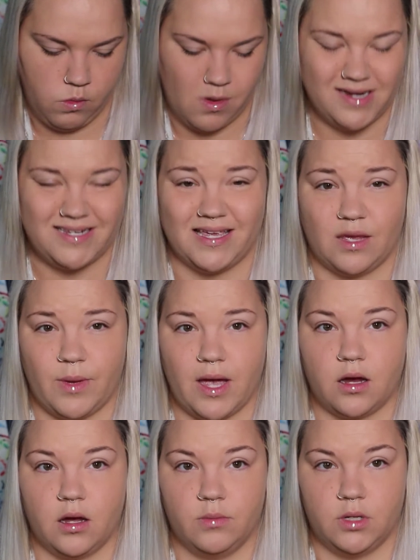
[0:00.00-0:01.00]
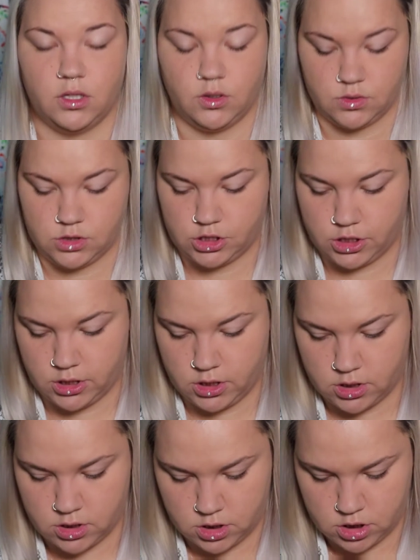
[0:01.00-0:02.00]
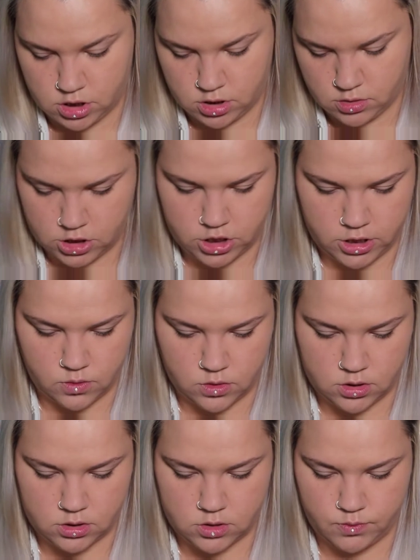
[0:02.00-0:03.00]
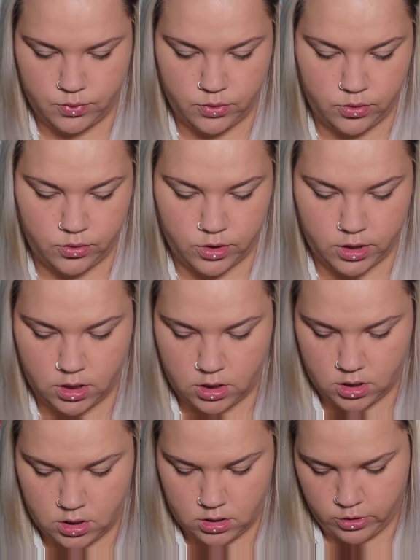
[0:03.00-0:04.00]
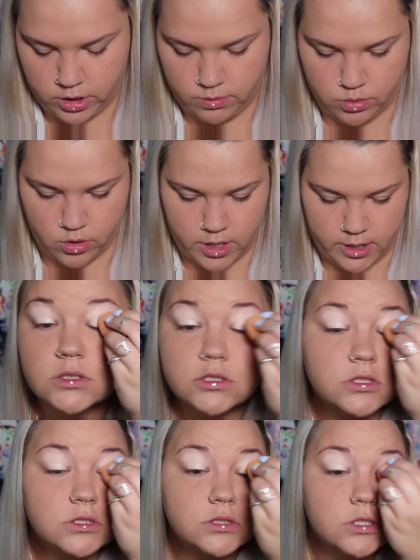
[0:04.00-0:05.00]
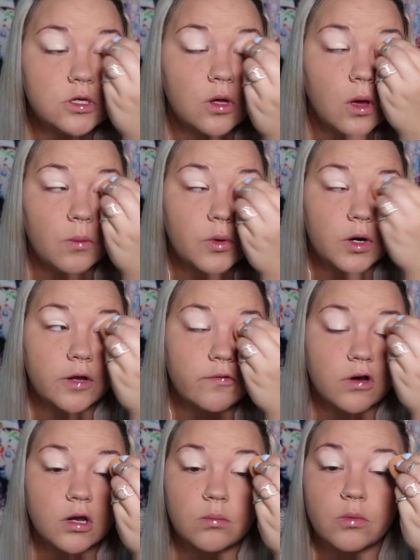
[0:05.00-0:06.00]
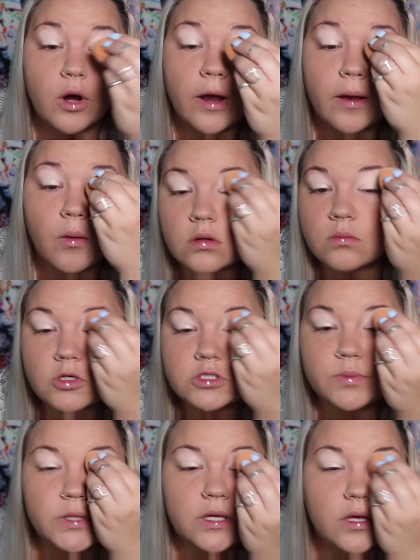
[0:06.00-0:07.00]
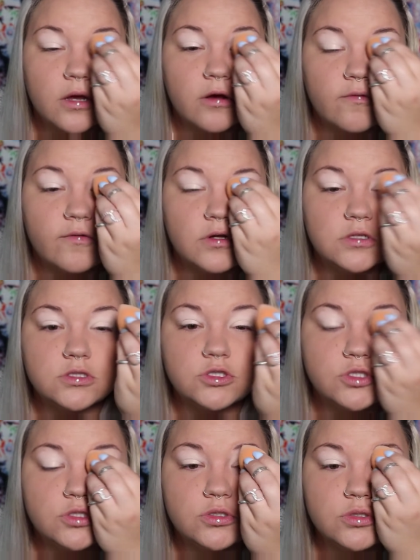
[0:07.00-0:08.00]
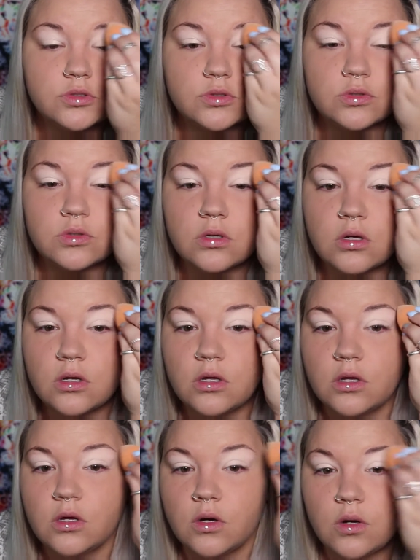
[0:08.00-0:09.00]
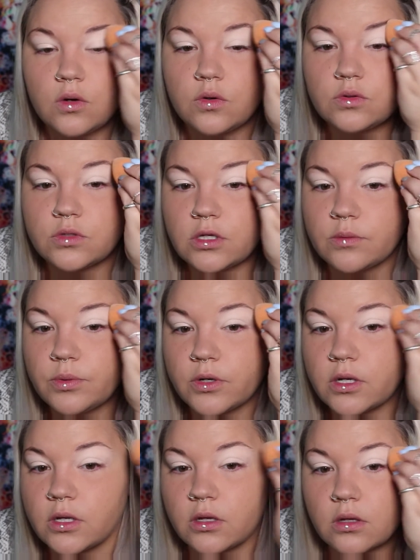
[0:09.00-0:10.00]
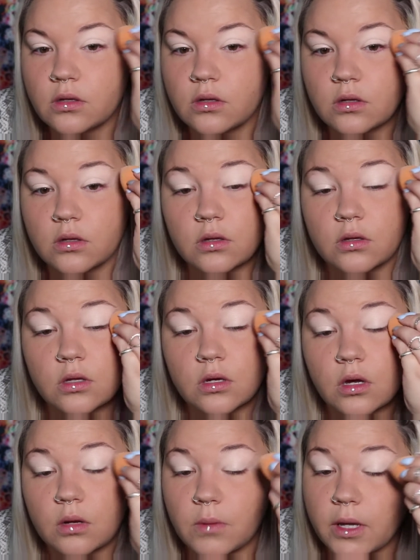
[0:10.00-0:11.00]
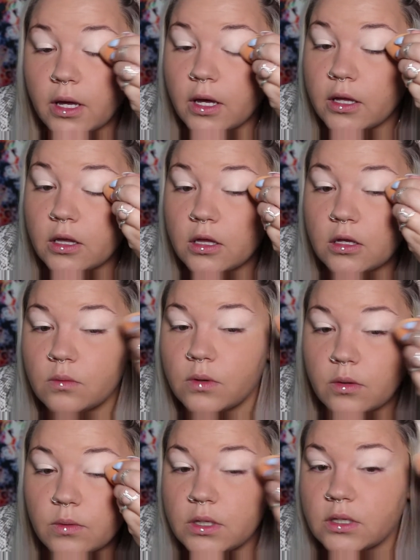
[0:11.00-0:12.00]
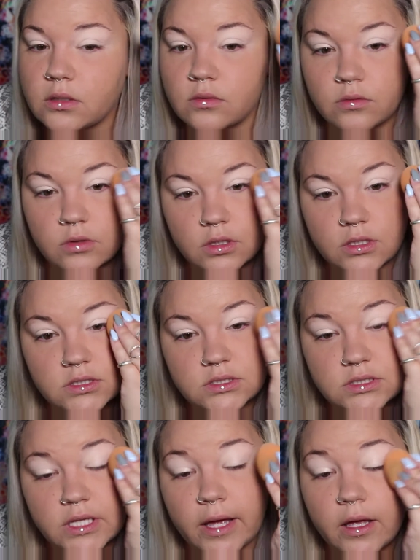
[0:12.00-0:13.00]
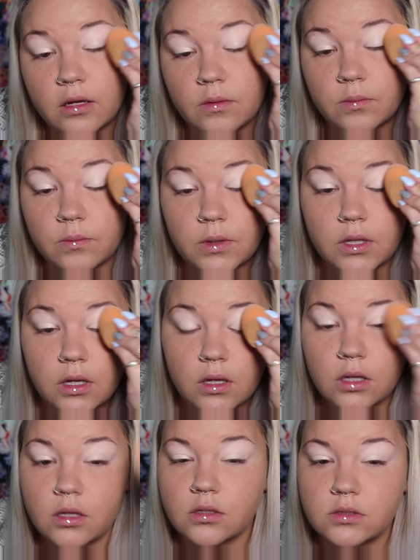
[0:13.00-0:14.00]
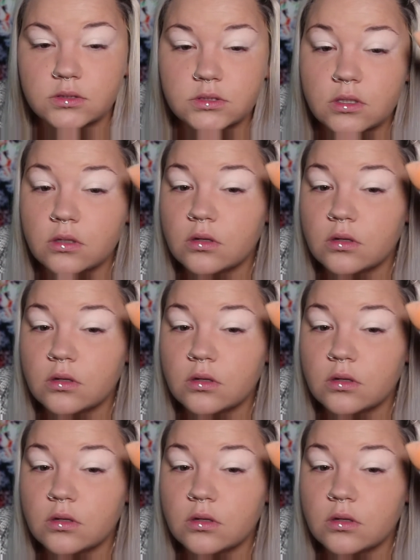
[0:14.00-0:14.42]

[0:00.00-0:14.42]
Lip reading: I take it back. I'm gonna use shade 2. Shade 1's pretty bright. This is still pretty freaking bright. I'm just being careful to only put it like on my eyelid where we didn't really set, because